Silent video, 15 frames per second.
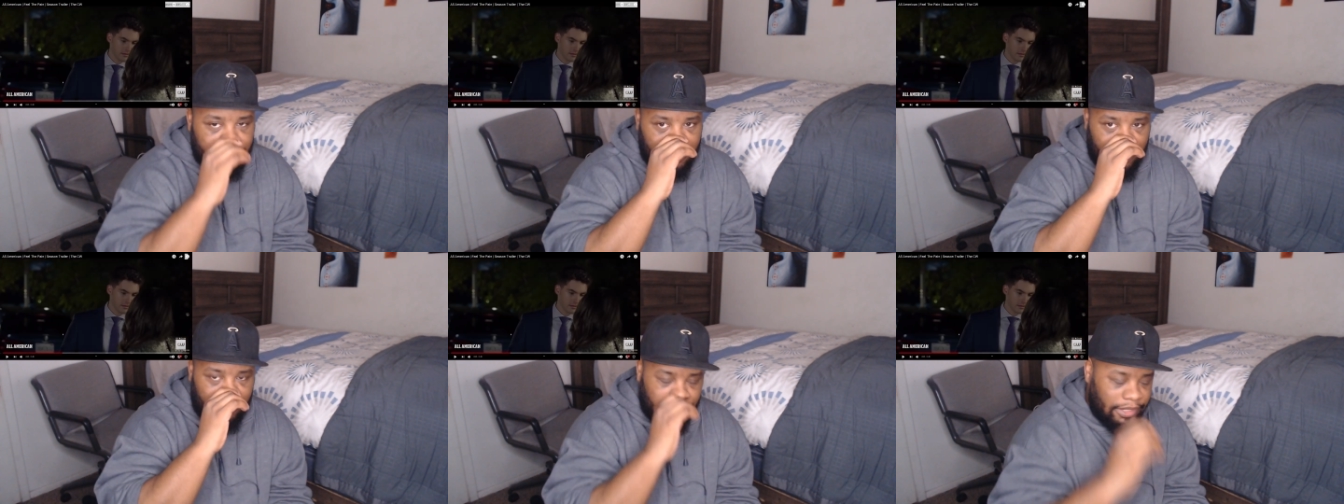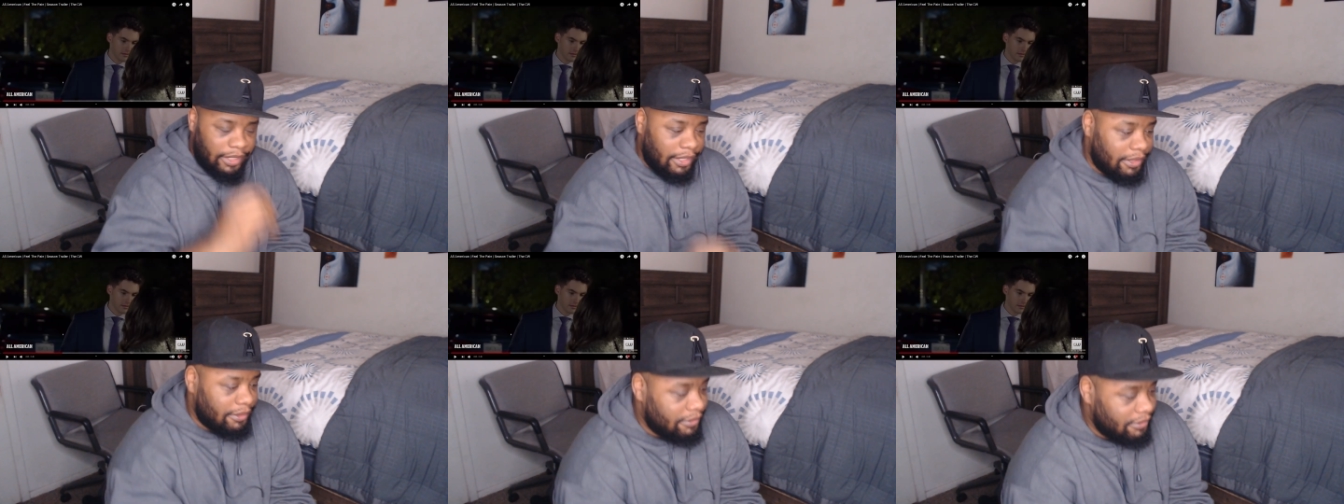
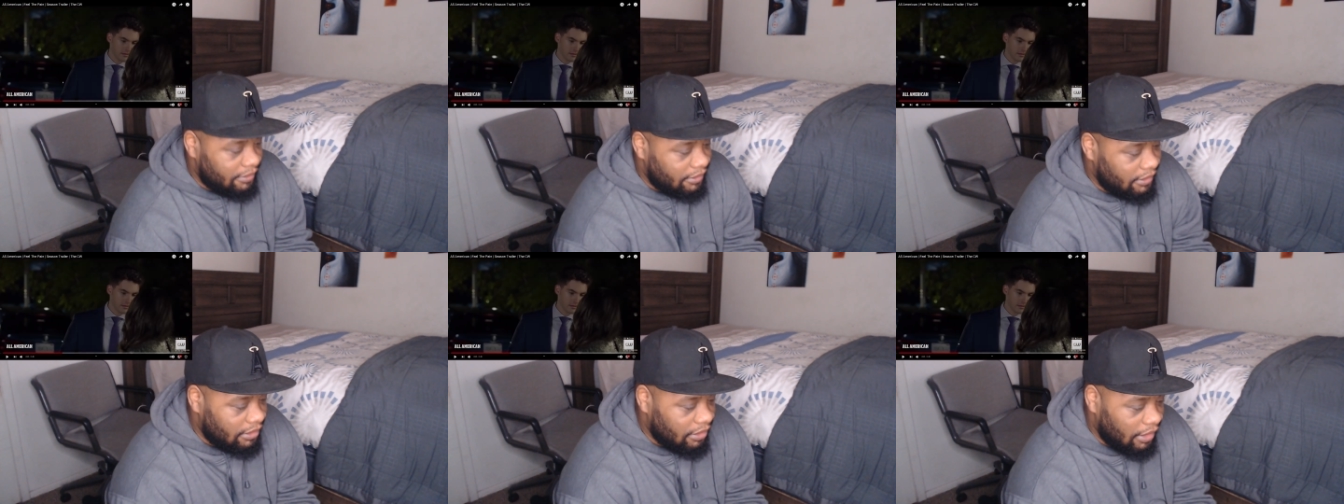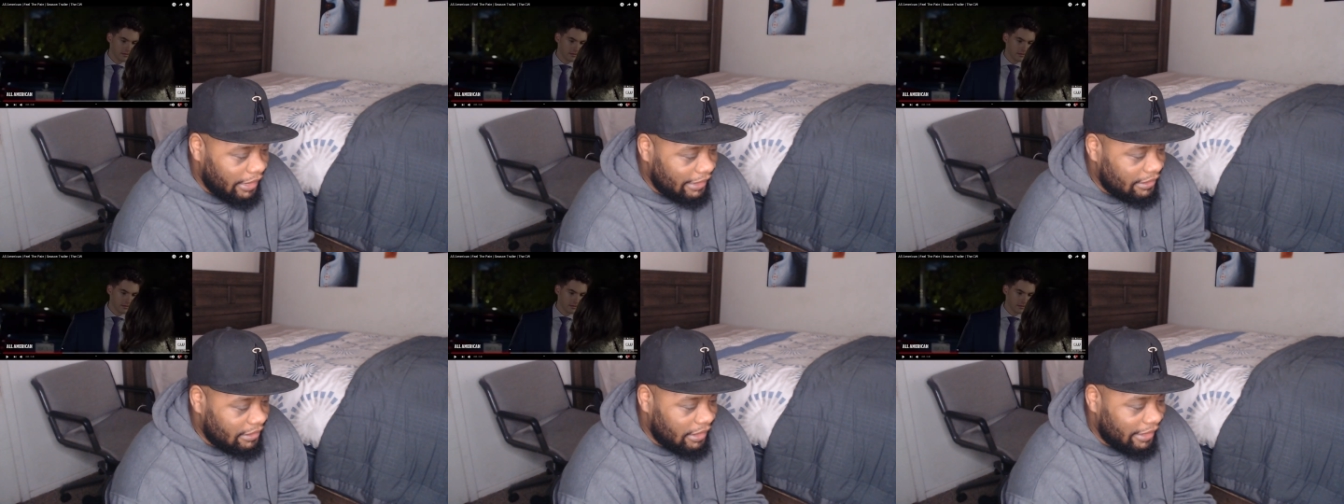Okay, so
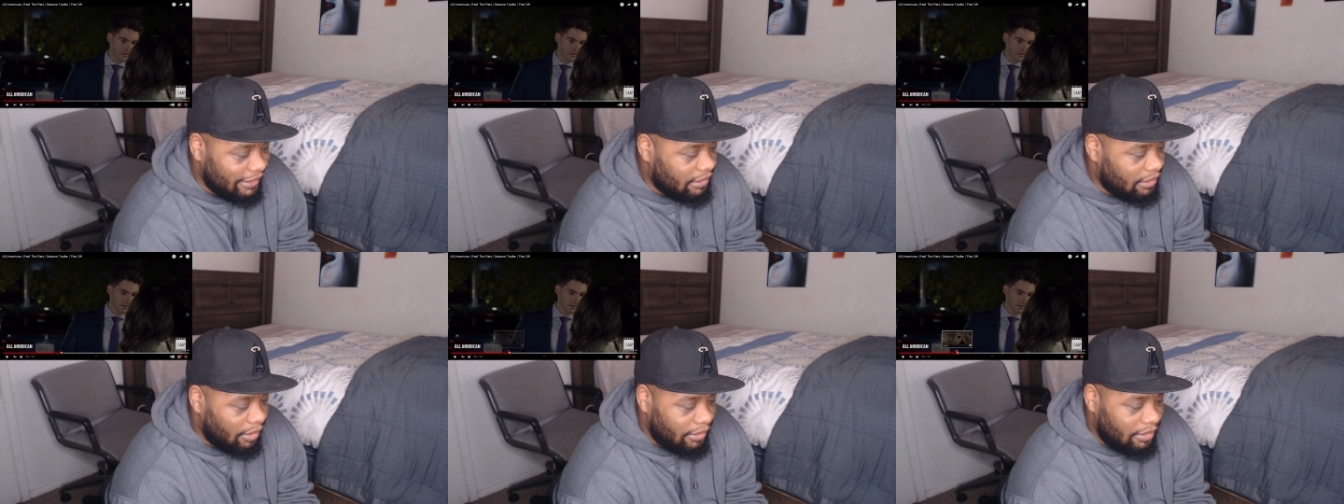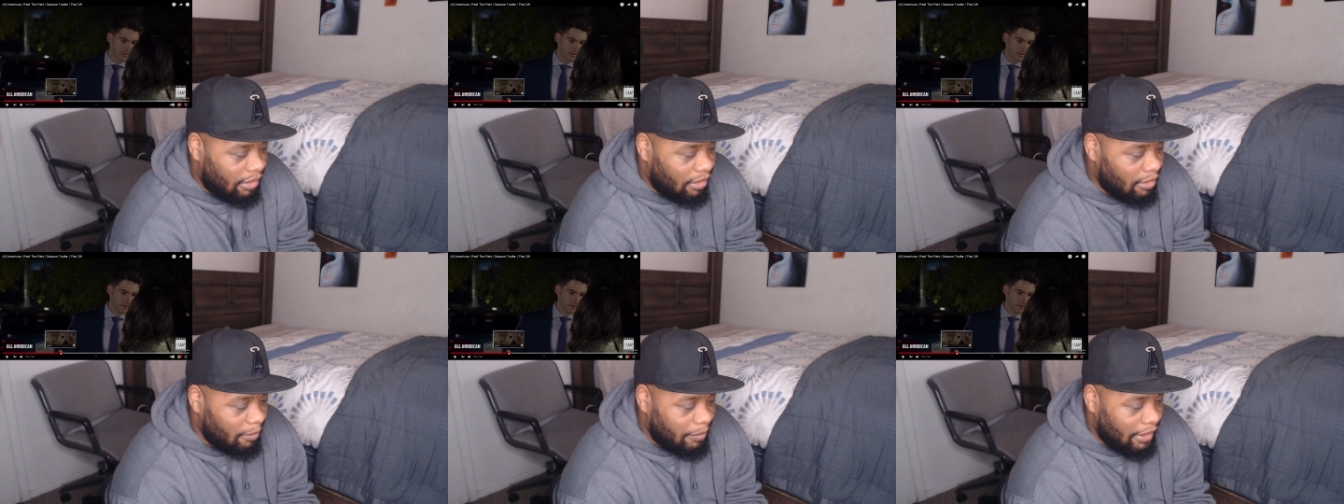let's let's go
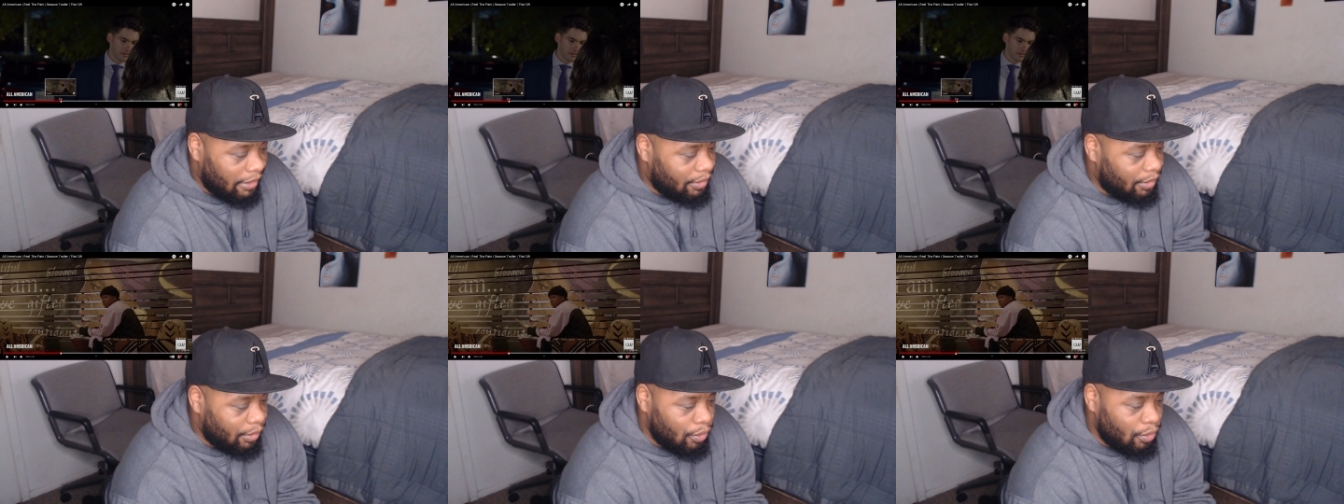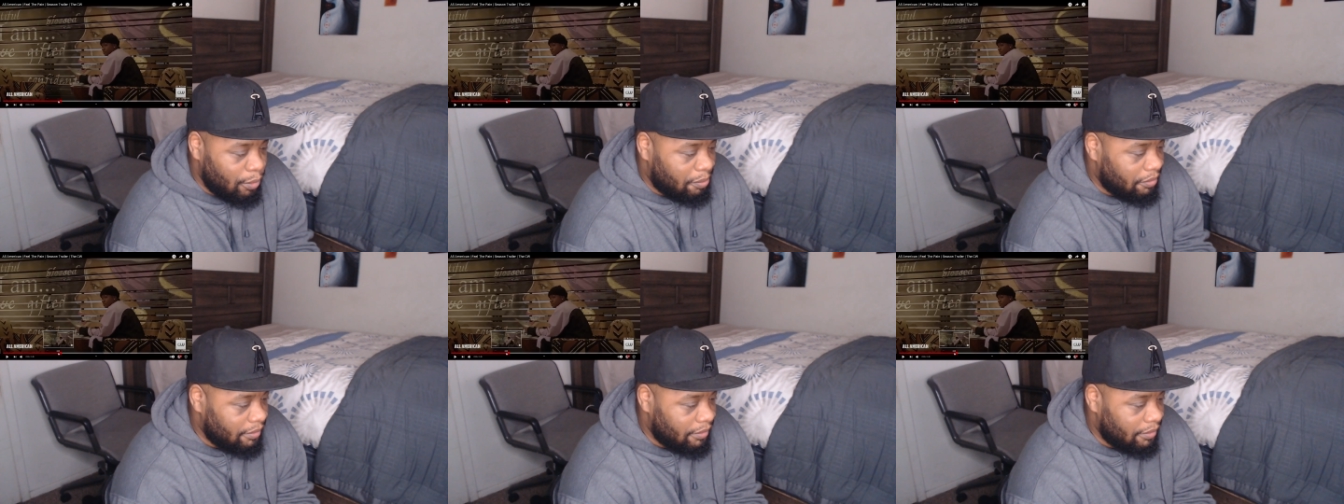talk about Coop.